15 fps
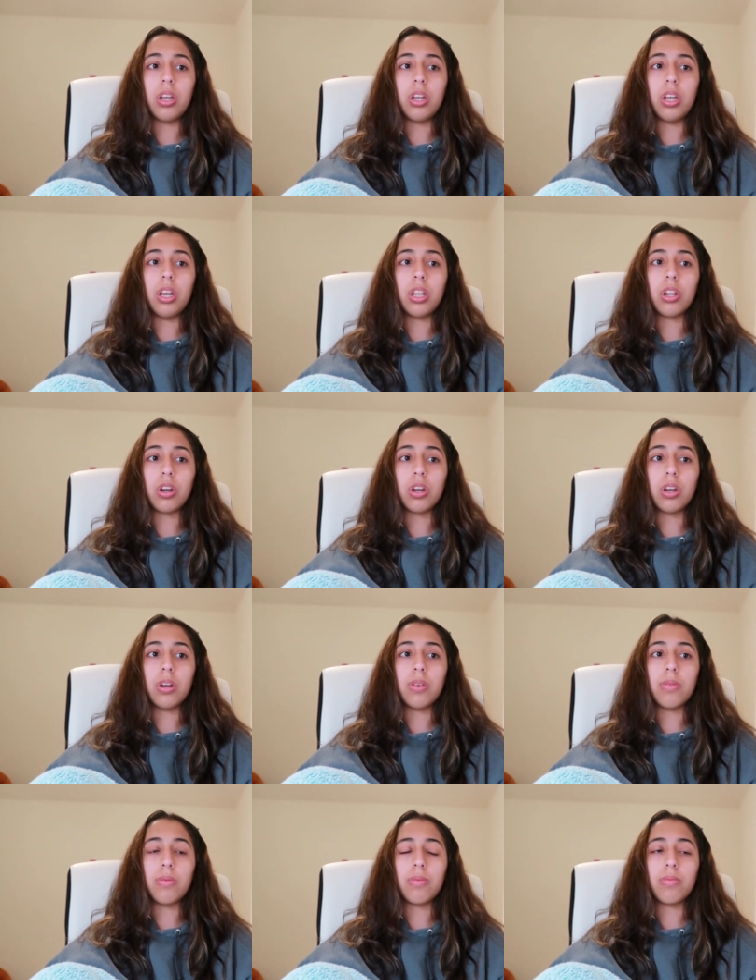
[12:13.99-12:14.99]

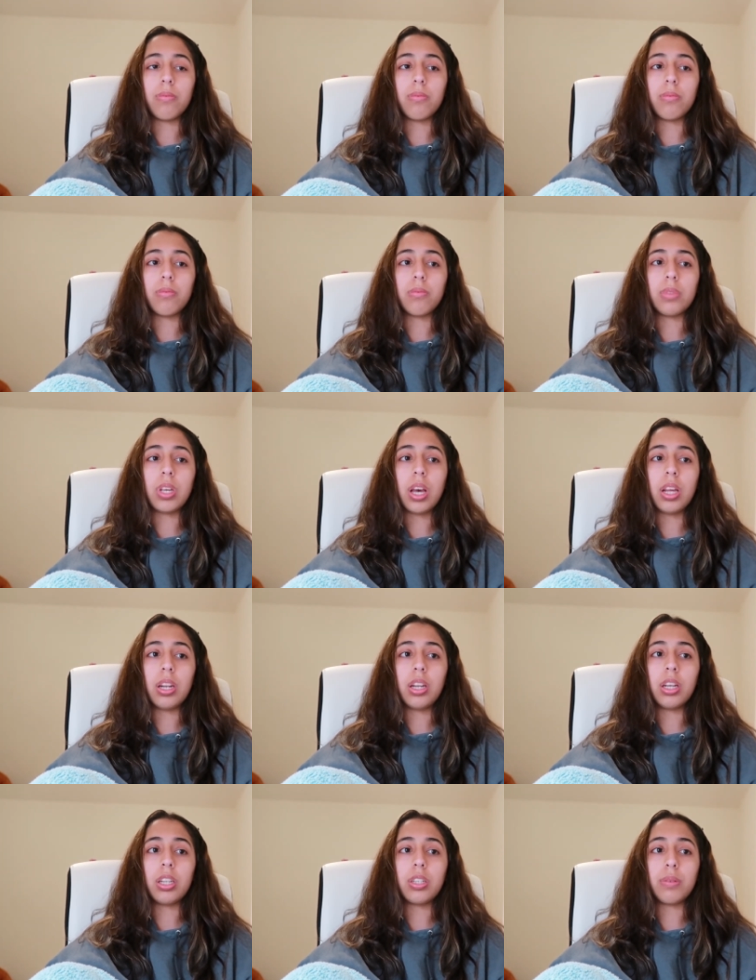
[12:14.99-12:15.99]
either
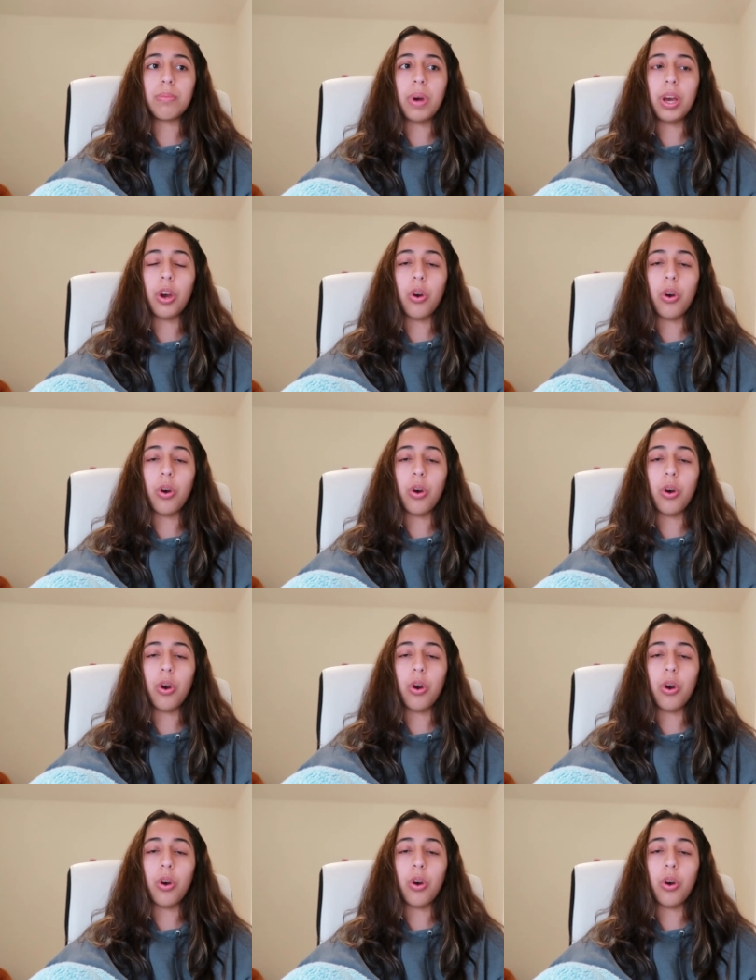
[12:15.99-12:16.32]
tending to my